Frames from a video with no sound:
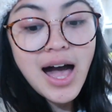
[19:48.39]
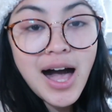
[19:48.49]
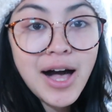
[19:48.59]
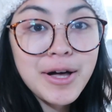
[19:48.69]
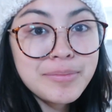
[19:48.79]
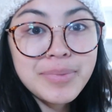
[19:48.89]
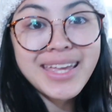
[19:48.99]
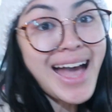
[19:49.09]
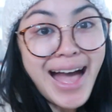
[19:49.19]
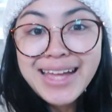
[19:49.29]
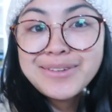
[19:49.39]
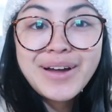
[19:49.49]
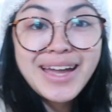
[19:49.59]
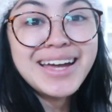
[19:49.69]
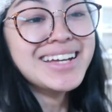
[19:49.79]
Um, but yeah,
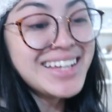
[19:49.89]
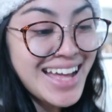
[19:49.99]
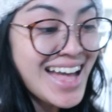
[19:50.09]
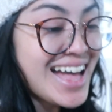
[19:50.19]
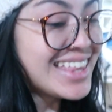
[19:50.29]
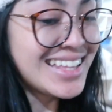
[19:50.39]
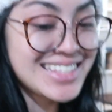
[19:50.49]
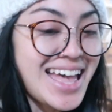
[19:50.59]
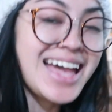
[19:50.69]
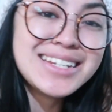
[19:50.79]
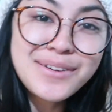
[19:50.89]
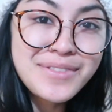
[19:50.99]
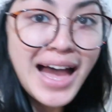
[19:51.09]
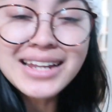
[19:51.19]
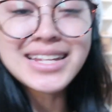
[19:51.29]
anyway, that's the end
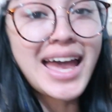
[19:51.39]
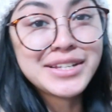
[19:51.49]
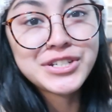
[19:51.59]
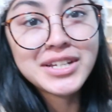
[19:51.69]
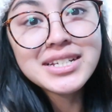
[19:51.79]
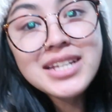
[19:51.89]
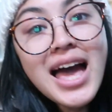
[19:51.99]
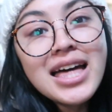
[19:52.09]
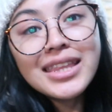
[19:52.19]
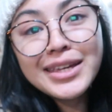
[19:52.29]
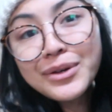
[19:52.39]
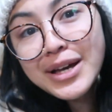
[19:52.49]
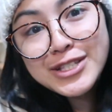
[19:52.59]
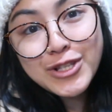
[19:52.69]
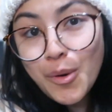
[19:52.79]
of that tangent. Thank you
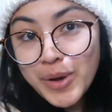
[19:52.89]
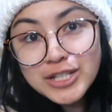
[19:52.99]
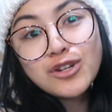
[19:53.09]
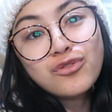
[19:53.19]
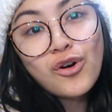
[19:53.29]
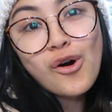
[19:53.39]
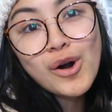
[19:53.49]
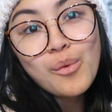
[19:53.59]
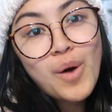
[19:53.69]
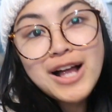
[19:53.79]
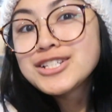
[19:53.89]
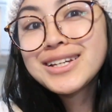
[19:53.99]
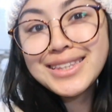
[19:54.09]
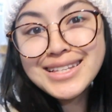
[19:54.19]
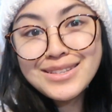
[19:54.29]
guys so much for
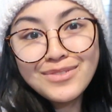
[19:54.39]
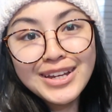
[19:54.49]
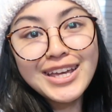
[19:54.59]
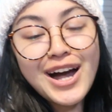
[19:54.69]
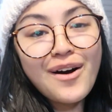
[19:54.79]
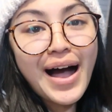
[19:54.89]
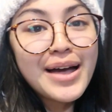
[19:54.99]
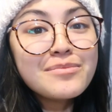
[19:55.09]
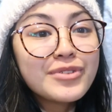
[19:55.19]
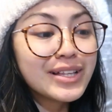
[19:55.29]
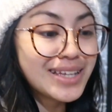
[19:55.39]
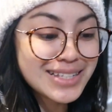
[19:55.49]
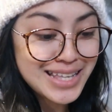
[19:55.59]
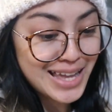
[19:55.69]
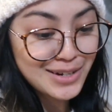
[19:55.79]
watching this video. I'm really
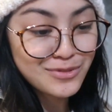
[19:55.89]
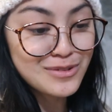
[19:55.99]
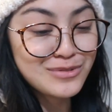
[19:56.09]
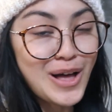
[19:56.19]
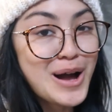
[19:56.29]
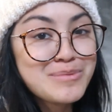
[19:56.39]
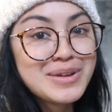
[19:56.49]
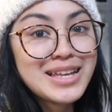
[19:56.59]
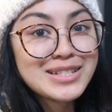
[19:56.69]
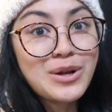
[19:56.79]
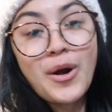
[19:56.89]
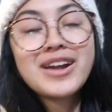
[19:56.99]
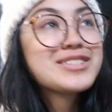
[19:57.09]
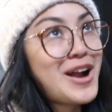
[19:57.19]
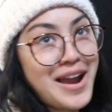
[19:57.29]
excited for Vlogmas,
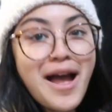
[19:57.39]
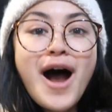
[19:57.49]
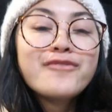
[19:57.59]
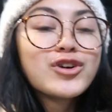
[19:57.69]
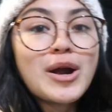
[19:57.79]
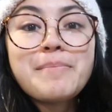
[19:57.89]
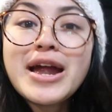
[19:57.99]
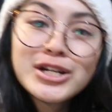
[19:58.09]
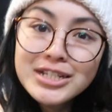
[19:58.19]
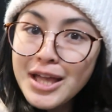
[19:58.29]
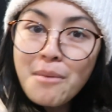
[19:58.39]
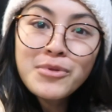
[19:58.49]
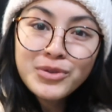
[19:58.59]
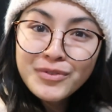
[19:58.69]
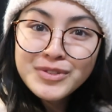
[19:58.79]
or sorry, for Per
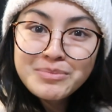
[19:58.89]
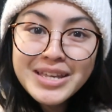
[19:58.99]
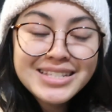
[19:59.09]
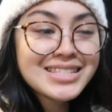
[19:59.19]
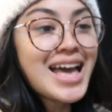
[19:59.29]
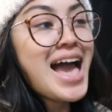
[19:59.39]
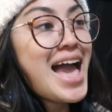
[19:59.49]
Diem Thriftsmas,